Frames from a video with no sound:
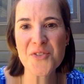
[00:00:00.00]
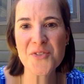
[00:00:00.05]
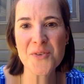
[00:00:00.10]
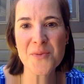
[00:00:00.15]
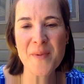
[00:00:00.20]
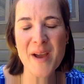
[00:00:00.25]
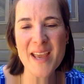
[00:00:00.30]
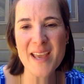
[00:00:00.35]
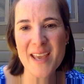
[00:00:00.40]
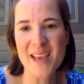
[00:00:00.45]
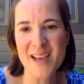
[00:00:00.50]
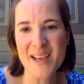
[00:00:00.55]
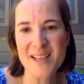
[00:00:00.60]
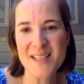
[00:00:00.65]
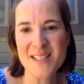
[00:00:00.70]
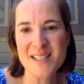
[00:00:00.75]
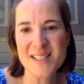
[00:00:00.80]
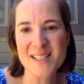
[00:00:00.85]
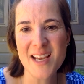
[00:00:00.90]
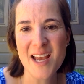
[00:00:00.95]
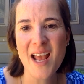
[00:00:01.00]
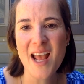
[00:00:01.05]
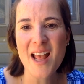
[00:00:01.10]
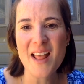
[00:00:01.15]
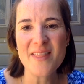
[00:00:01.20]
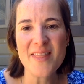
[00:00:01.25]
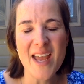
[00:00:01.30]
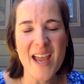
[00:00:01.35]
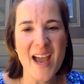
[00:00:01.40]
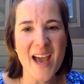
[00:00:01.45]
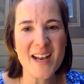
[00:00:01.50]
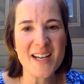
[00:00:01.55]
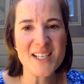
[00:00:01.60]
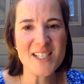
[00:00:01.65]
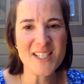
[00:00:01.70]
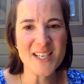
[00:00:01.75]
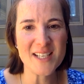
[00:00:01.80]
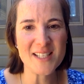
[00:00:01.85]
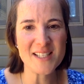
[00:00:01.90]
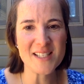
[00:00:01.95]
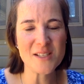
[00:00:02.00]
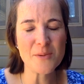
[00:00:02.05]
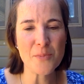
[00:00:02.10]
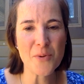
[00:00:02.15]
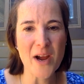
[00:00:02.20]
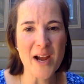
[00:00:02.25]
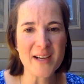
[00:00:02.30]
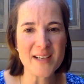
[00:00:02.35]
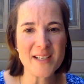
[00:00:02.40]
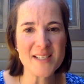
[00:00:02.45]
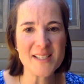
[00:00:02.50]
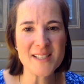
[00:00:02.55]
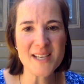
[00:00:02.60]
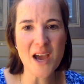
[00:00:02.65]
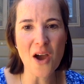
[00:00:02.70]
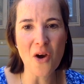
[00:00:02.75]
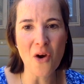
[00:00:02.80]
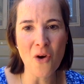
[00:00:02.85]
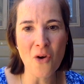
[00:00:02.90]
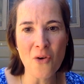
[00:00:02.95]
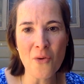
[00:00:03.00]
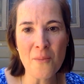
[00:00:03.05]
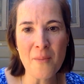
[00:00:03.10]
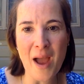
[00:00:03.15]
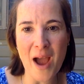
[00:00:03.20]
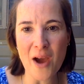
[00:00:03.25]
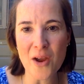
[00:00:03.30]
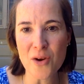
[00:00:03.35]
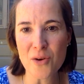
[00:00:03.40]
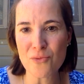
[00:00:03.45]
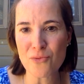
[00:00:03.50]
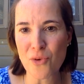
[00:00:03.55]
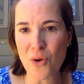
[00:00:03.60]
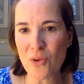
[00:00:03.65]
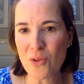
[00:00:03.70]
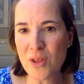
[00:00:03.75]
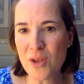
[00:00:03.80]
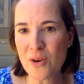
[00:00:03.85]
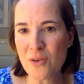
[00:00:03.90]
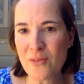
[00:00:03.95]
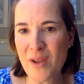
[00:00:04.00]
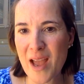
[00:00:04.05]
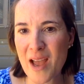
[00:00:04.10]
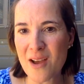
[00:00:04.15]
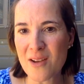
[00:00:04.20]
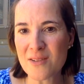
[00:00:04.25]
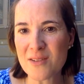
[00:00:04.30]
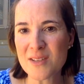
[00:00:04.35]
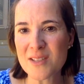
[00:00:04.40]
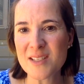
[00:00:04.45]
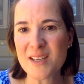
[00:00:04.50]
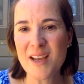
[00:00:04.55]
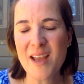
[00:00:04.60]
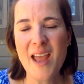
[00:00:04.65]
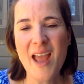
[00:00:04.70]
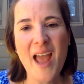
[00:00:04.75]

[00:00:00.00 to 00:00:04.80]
for my kids. They had a chance to practice at home how to roll it around.